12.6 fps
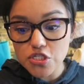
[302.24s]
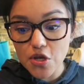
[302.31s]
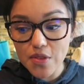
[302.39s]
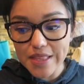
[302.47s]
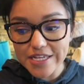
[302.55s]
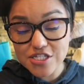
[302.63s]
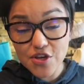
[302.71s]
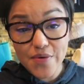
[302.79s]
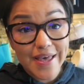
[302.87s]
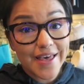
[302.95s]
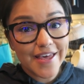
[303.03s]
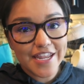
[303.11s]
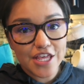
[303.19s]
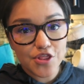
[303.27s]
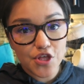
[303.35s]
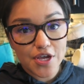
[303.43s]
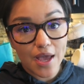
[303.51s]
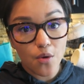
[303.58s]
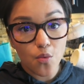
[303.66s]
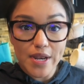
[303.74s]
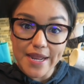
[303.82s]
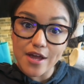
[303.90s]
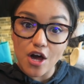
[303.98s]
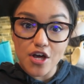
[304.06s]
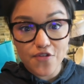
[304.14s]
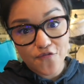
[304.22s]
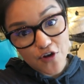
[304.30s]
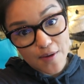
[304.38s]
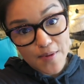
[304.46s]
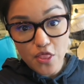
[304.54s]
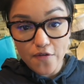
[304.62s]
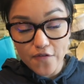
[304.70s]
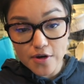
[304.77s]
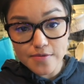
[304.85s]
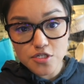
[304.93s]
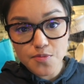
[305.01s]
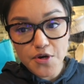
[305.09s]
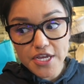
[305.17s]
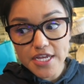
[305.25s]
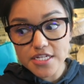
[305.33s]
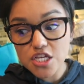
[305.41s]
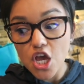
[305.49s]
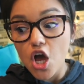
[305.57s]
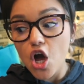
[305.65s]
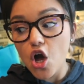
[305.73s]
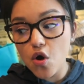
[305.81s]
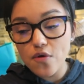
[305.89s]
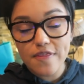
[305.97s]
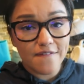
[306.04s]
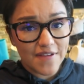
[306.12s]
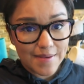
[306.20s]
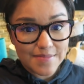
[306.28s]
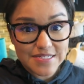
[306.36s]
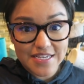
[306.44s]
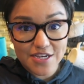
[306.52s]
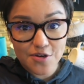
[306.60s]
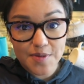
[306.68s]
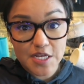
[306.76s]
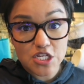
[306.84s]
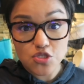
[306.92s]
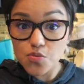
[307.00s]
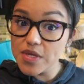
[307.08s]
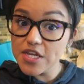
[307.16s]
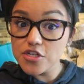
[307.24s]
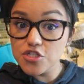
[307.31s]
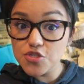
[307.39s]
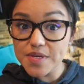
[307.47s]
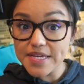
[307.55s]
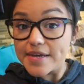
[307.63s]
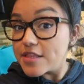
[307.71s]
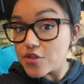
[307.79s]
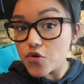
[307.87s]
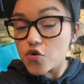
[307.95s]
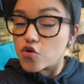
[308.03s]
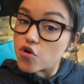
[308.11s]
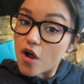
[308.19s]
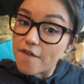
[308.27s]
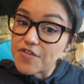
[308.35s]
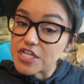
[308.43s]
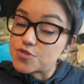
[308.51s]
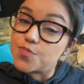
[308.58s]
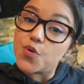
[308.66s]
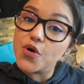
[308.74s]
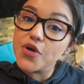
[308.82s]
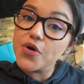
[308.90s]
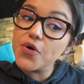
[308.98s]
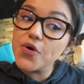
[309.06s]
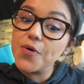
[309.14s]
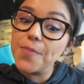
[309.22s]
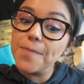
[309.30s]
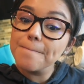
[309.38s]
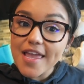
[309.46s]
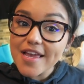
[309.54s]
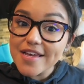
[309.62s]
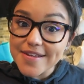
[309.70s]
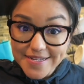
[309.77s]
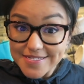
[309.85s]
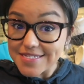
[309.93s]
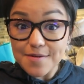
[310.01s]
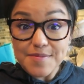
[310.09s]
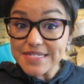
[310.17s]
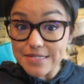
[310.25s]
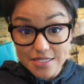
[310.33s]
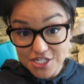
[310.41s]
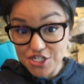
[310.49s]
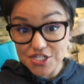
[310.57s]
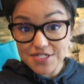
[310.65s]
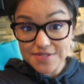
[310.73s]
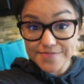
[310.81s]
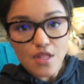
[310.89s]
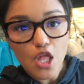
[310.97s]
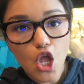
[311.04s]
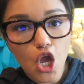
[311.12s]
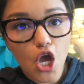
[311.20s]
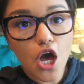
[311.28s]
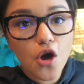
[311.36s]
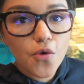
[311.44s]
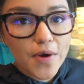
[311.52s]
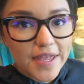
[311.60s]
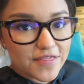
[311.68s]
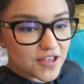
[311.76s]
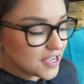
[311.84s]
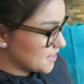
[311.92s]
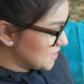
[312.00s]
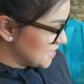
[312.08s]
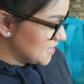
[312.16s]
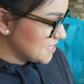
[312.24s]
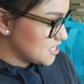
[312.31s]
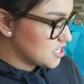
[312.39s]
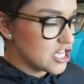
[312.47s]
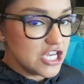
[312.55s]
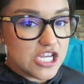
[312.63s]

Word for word: So let's go ahead and look at what I got from the farmer's market. Oh, the fam is here because we are doing a little crawfish boil, and it's gonna be delicious. Oh, and look at this.